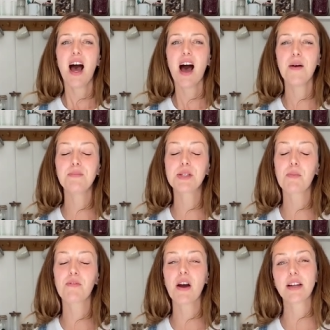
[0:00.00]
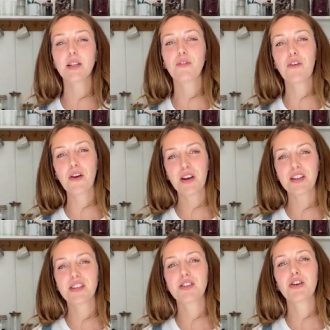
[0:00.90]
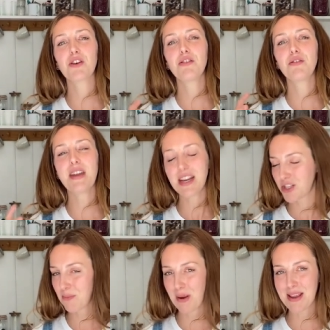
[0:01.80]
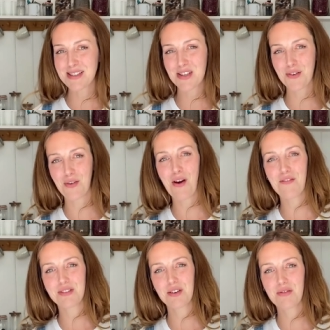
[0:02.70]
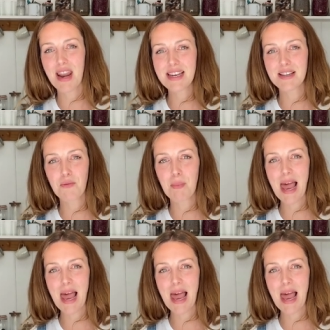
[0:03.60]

um, to provide a little focus to nature-based craft and creative